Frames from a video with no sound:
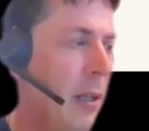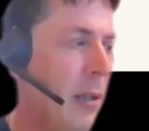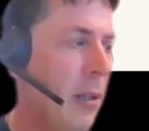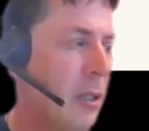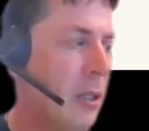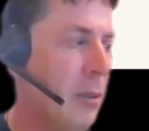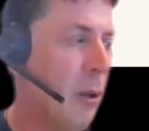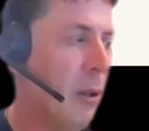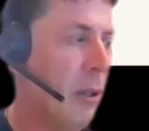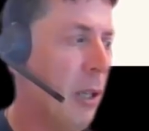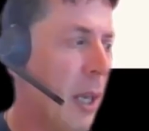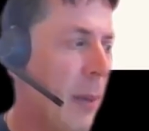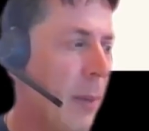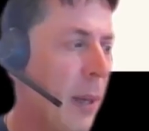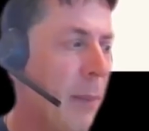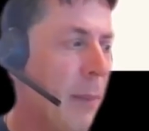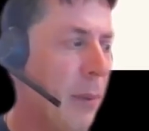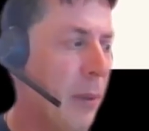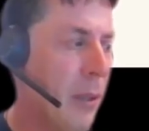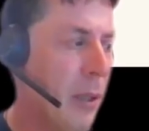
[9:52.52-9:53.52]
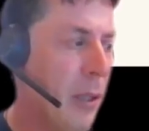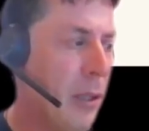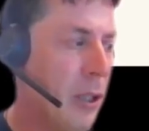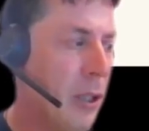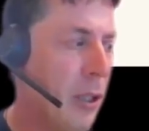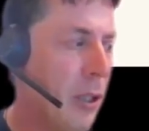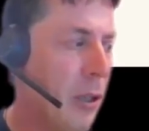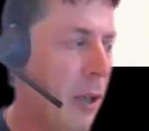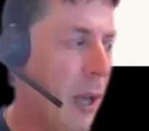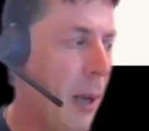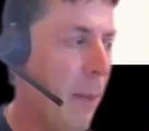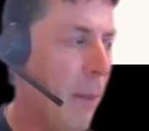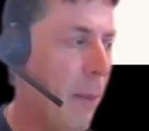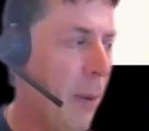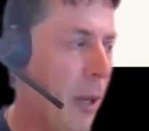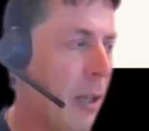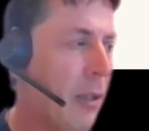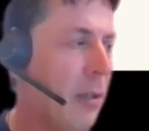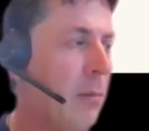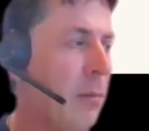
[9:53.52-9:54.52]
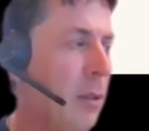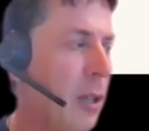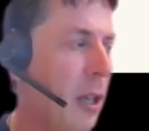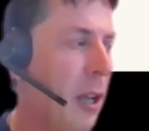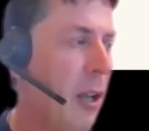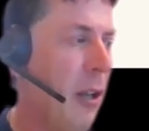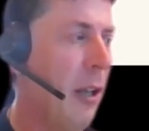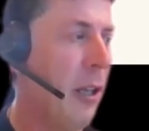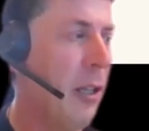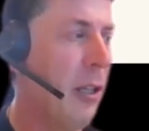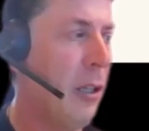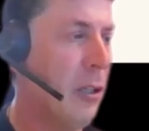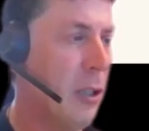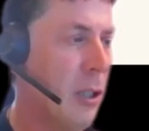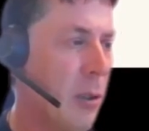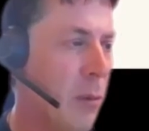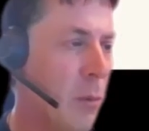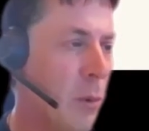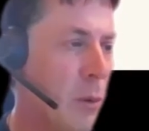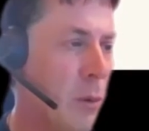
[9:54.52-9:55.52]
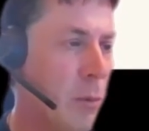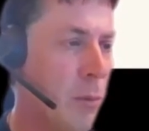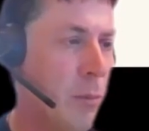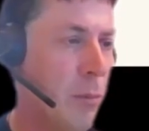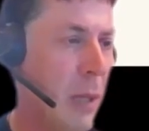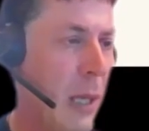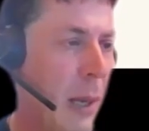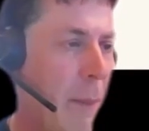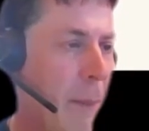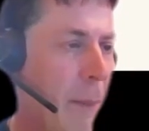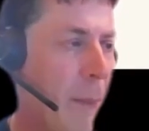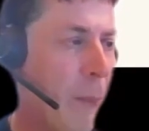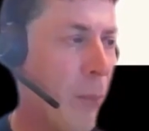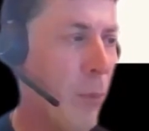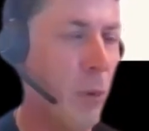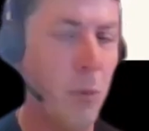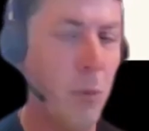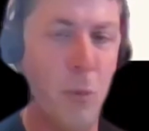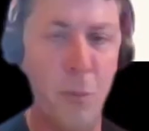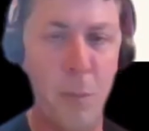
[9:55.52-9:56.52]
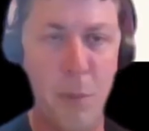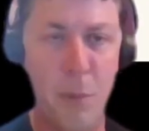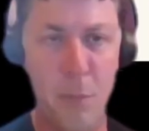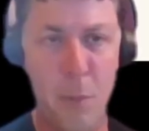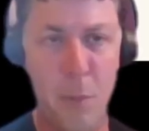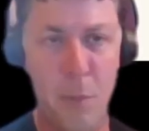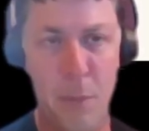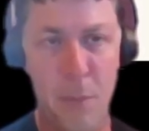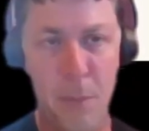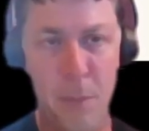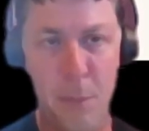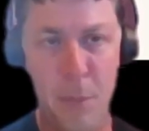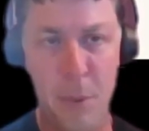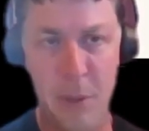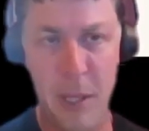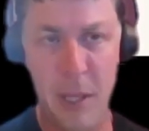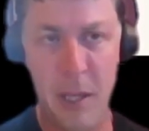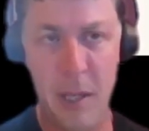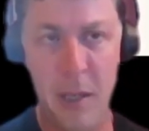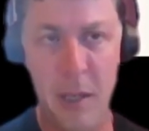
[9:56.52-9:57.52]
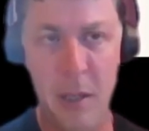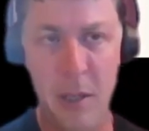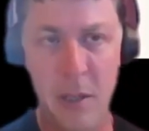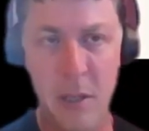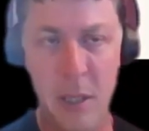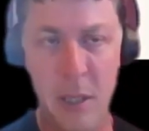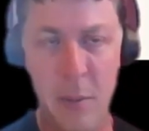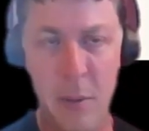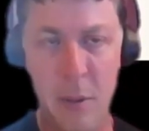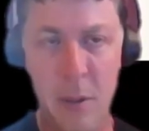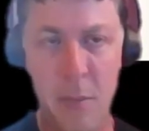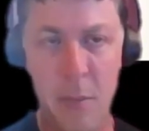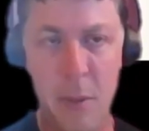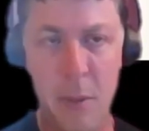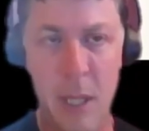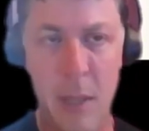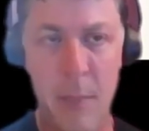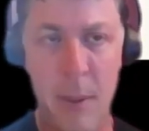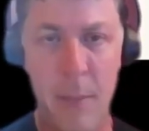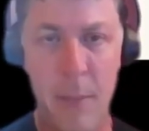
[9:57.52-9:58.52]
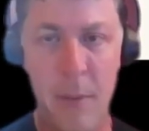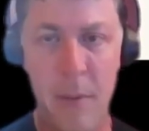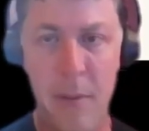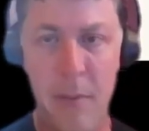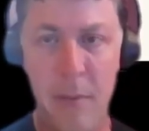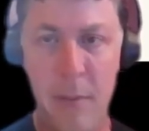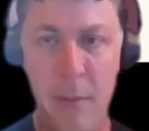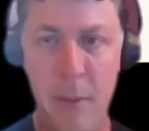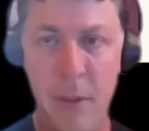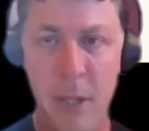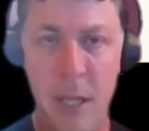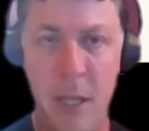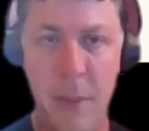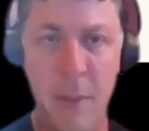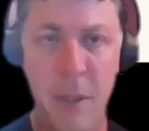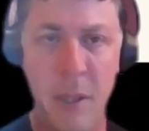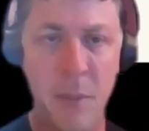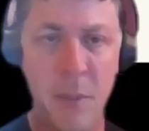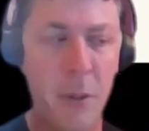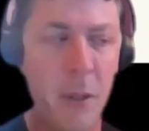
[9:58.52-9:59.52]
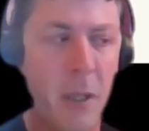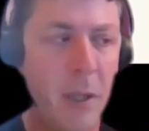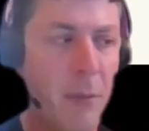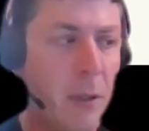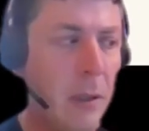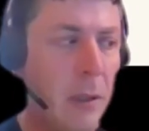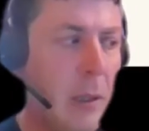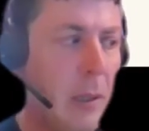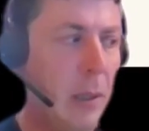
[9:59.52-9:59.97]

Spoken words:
this is what came up. So I kind of like it. So we'll put that in and see what we come up with from a database point of view,